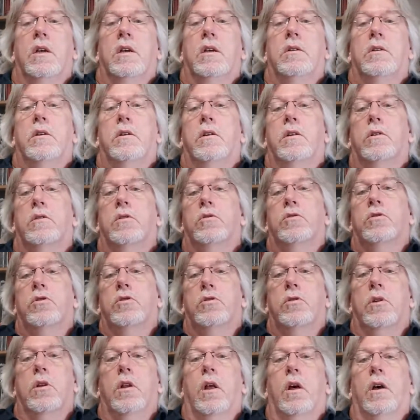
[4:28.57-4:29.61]
You know, they're not
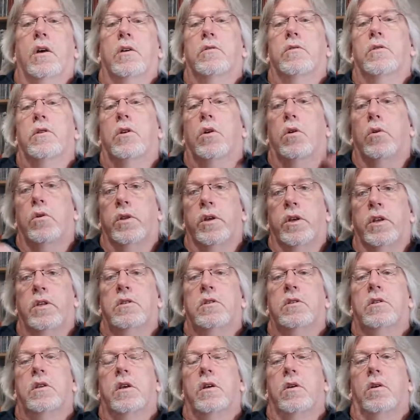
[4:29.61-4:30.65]
just relying on the old
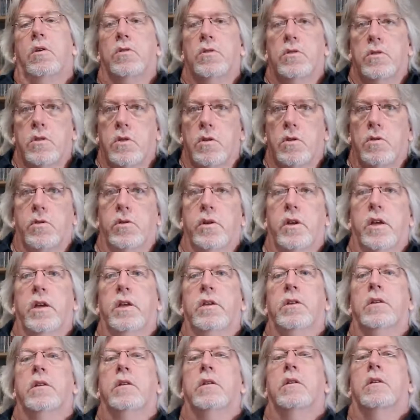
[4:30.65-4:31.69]
hits, they are still
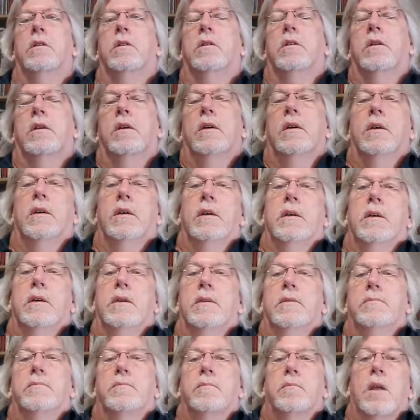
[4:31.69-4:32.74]
creating
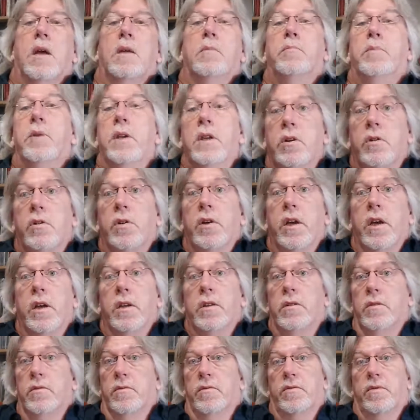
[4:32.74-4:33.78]
and being
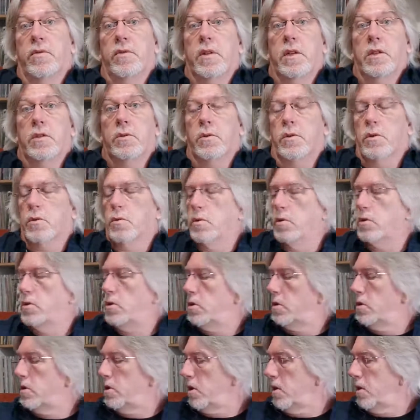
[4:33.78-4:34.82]
creative. That's what I wanted
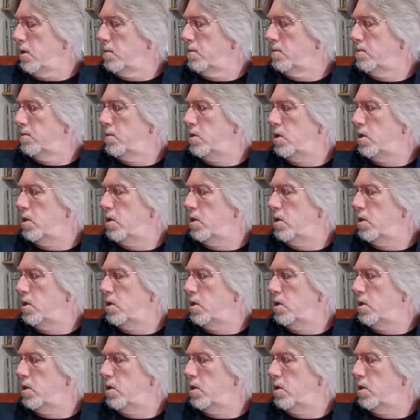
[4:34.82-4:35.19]
to say.